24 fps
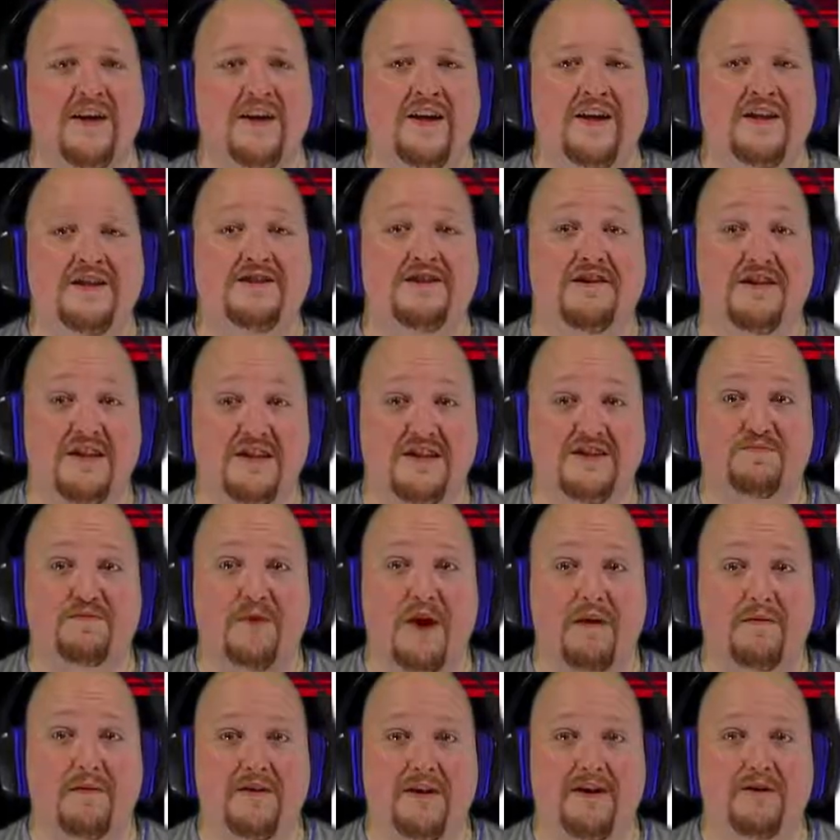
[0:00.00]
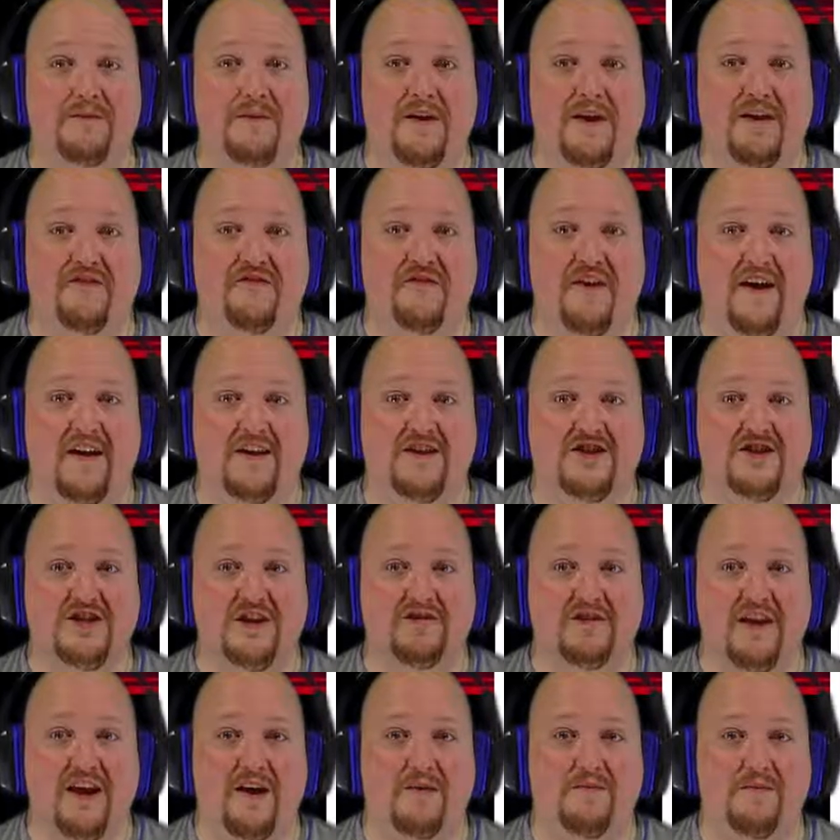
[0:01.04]
So this is probably going to be our final
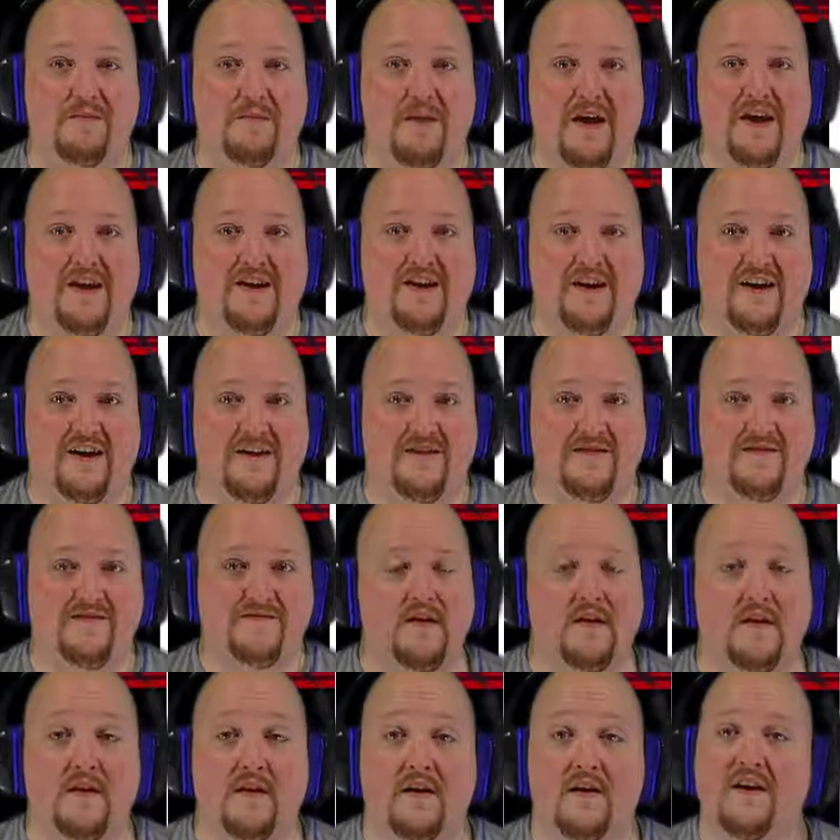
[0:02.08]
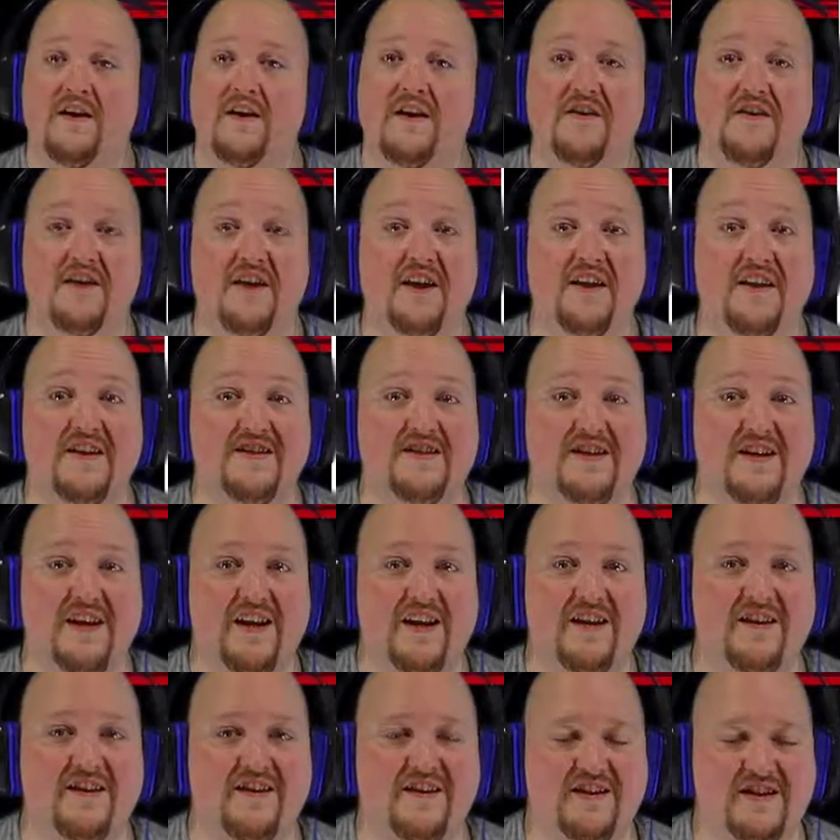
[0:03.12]
showdown with Mettaton. Okay, let's get
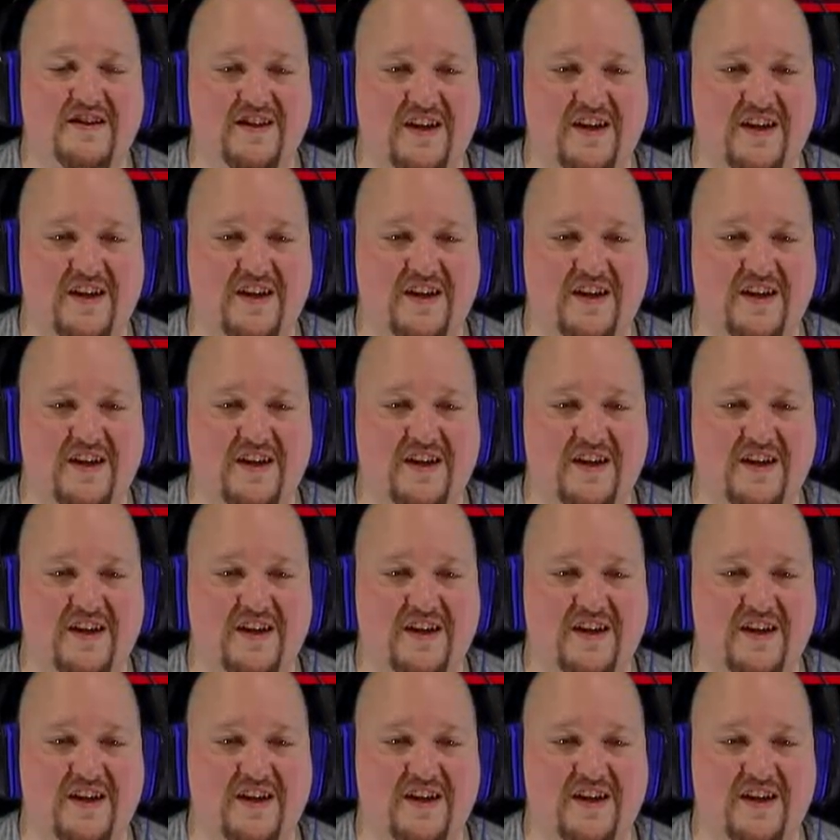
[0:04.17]
into this,